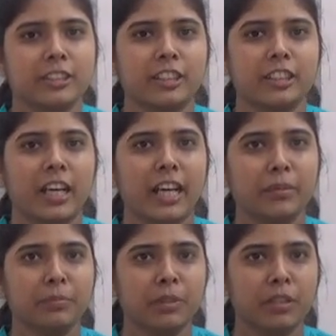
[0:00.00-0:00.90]
Sir,
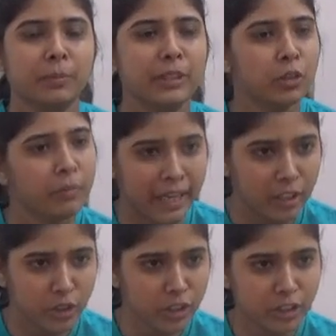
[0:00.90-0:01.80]
I've been to
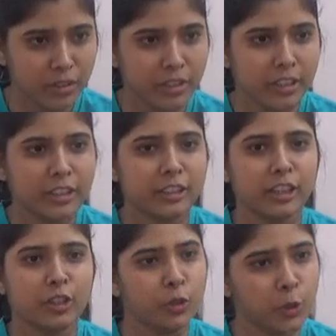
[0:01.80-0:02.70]
Mangalore,
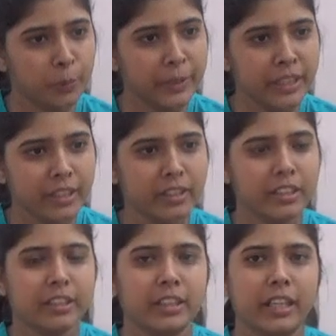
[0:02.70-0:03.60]
sir, Udupi,
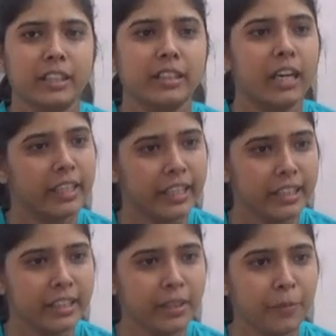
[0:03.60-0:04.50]
then
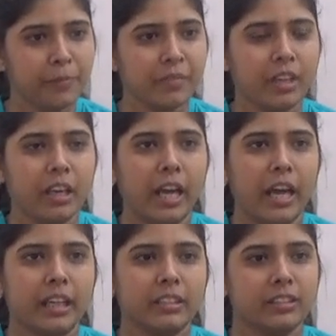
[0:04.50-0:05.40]
Dandeli,
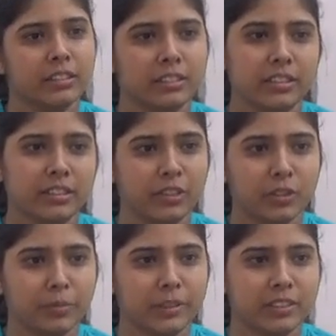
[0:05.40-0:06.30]
and this
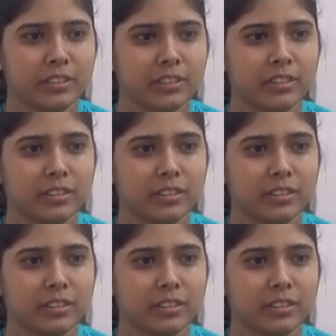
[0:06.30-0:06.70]
all places.